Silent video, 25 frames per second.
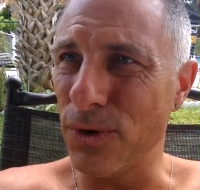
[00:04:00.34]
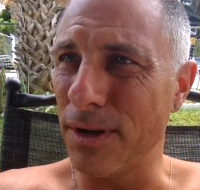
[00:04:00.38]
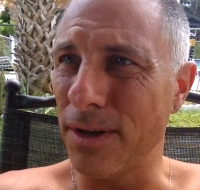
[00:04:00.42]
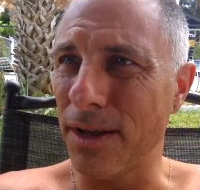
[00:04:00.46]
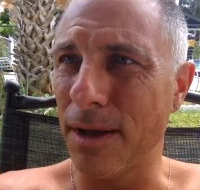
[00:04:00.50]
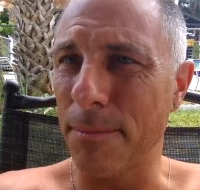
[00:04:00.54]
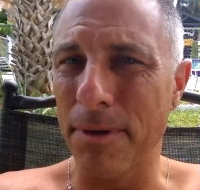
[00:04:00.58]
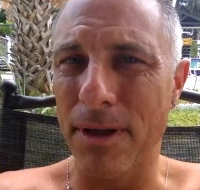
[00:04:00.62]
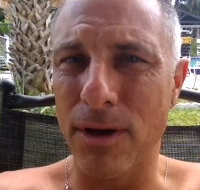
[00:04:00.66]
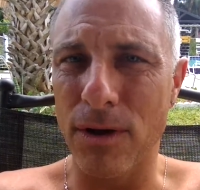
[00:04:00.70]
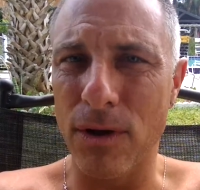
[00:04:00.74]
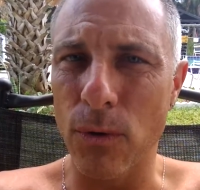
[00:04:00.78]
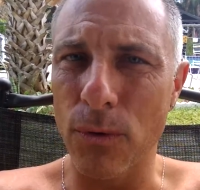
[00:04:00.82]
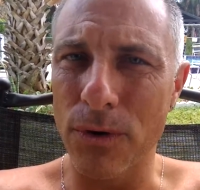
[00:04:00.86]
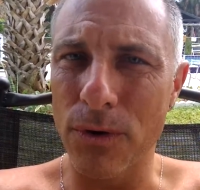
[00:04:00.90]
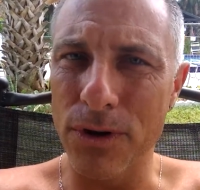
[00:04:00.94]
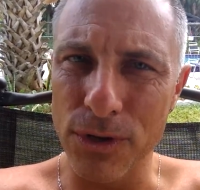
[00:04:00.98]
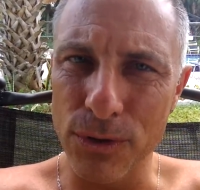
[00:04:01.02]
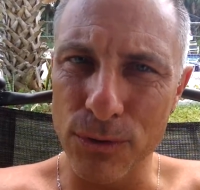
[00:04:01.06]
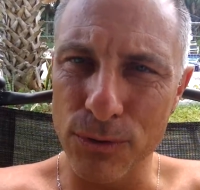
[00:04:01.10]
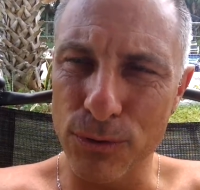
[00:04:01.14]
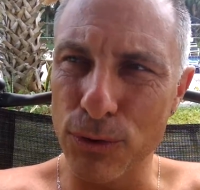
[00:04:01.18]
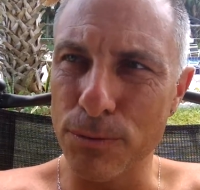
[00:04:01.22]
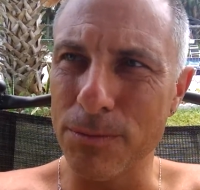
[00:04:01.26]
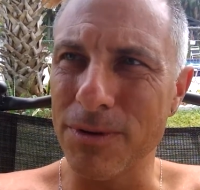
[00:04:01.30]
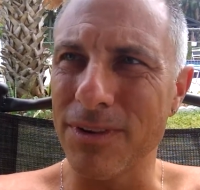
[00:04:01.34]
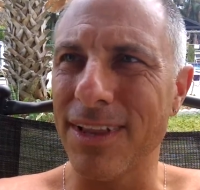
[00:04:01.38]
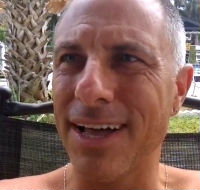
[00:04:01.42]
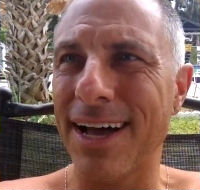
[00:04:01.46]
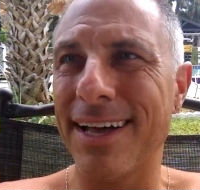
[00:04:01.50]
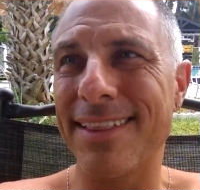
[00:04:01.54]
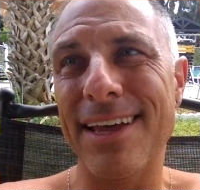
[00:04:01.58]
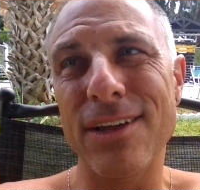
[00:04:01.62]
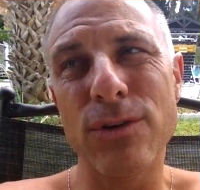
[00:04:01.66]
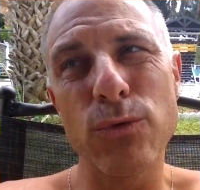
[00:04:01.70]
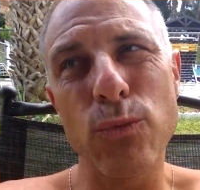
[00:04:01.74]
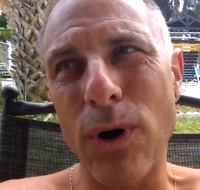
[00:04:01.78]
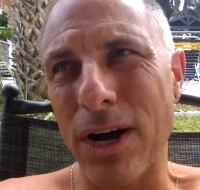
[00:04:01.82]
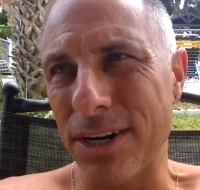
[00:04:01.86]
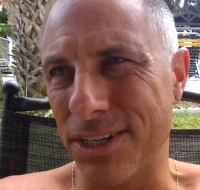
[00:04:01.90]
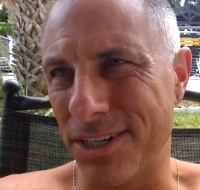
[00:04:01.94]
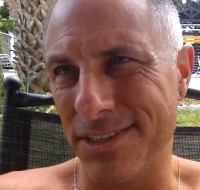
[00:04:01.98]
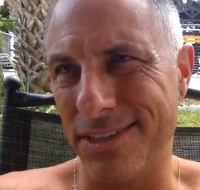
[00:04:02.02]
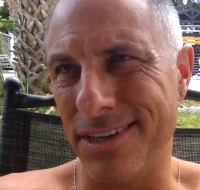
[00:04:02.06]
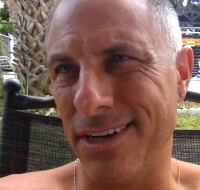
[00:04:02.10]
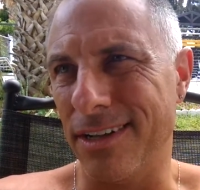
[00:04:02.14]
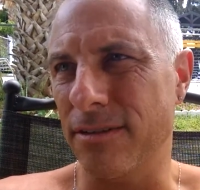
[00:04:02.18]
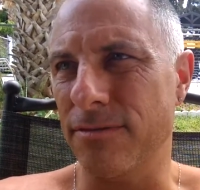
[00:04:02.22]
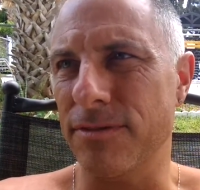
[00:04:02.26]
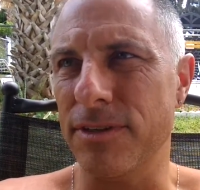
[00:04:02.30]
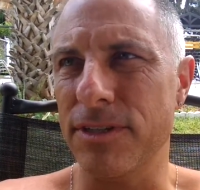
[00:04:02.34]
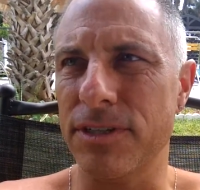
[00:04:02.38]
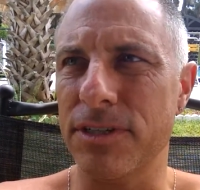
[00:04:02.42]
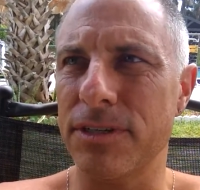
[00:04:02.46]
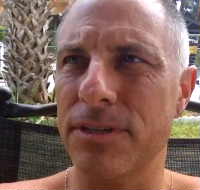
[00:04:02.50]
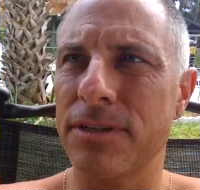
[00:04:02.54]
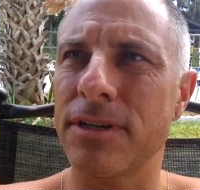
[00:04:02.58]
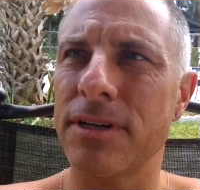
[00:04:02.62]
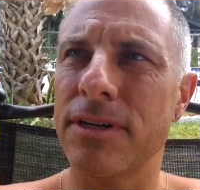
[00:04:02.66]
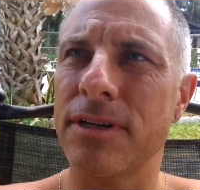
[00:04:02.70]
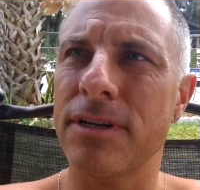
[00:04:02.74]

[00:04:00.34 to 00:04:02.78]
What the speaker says: I go to YouTube a lot. That's watching television.